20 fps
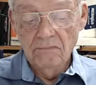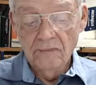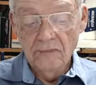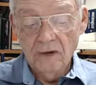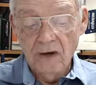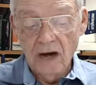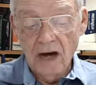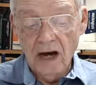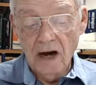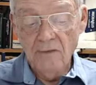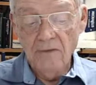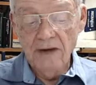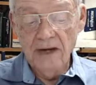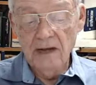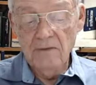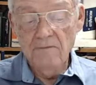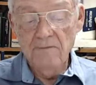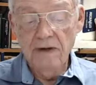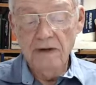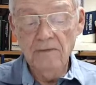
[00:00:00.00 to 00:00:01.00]
Well, how
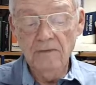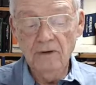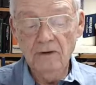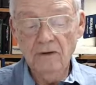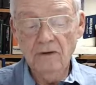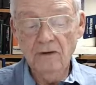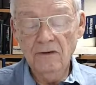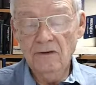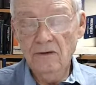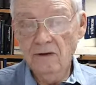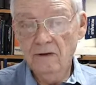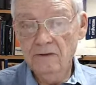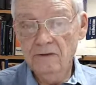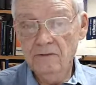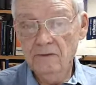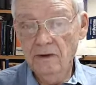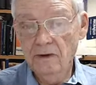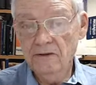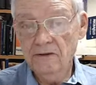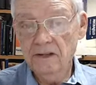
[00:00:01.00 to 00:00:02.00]
many people could those
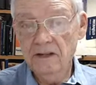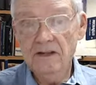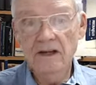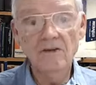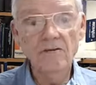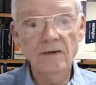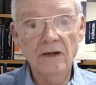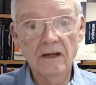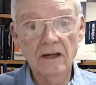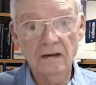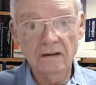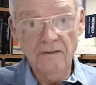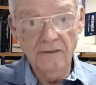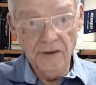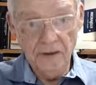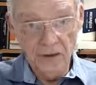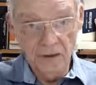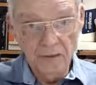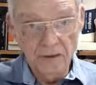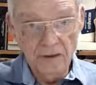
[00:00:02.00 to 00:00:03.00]
boats? Could there be little
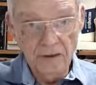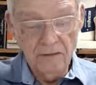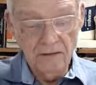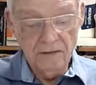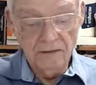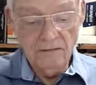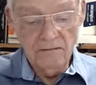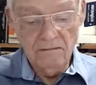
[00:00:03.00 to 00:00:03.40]
fishing boats?